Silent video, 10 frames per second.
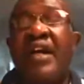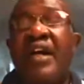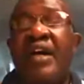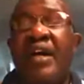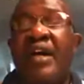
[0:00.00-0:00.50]

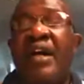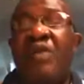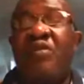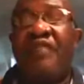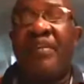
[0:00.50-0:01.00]
out of him.
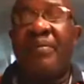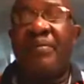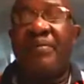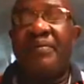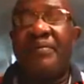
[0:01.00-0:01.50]

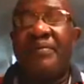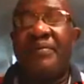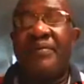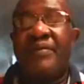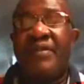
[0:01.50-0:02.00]

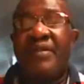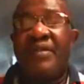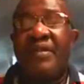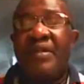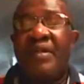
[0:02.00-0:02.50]

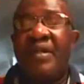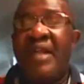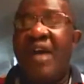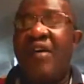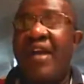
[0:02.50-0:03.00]
Now,
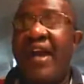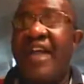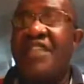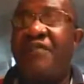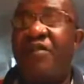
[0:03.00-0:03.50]
cash flow
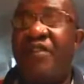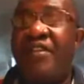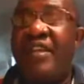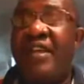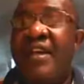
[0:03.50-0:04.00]
thing
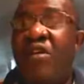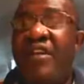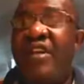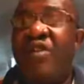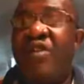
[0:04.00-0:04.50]
is an
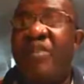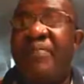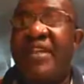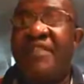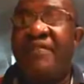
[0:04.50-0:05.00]

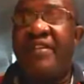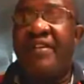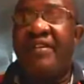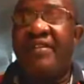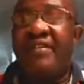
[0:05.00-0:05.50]
all-encompassing thing.
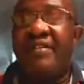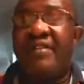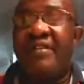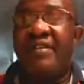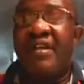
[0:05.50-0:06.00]

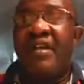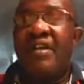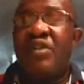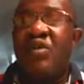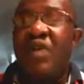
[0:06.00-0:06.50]

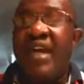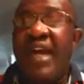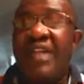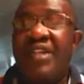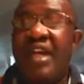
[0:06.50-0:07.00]
To
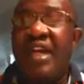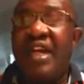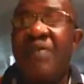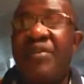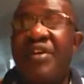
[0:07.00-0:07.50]
cash
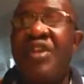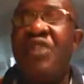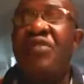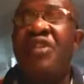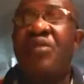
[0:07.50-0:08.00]
out,
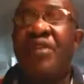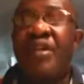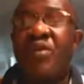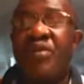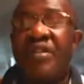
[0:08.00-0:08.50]
you need to
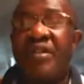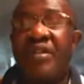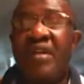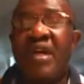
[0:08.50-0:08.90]
recruit.